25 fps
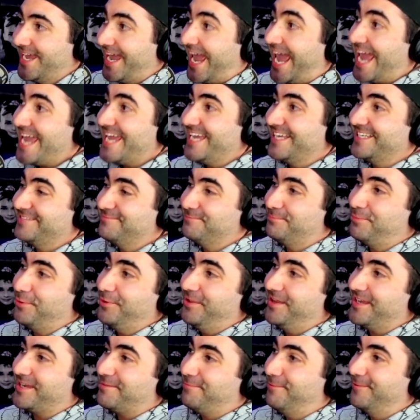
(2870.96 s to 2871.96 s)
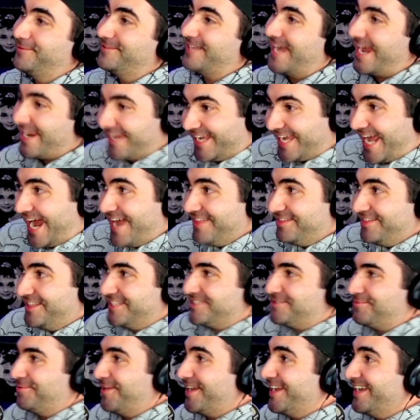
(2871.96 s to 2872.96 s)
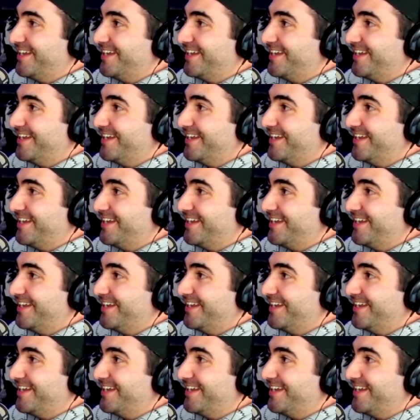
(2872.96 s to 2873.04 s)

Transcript: Hey, Bullock pulled out a gun this week.